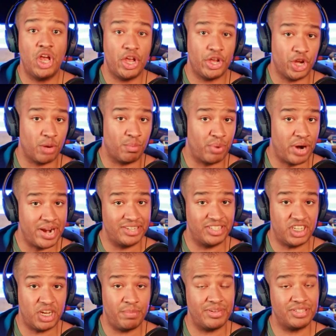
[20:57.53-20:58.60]
Your
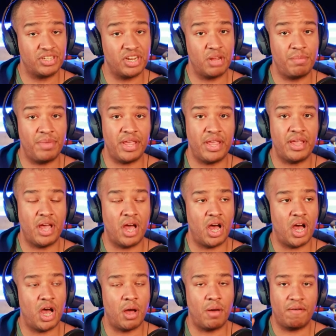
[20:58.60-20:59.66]
apprenticeship is going to be
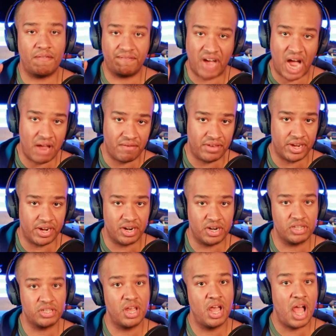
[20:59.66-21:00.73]
uh, five
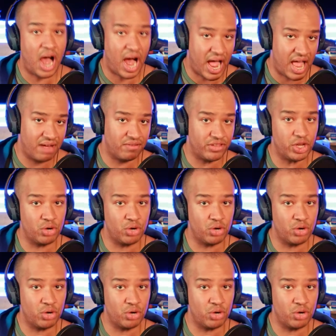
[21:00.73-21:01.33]
years. I have a little